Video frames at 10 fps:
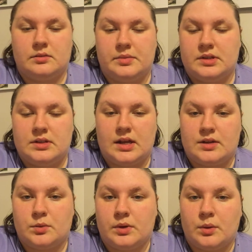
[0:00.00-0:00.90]
It'll be
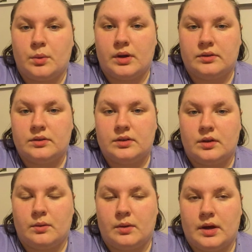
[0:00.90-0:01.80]
day 21.
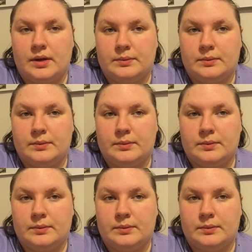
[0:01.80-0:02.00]
So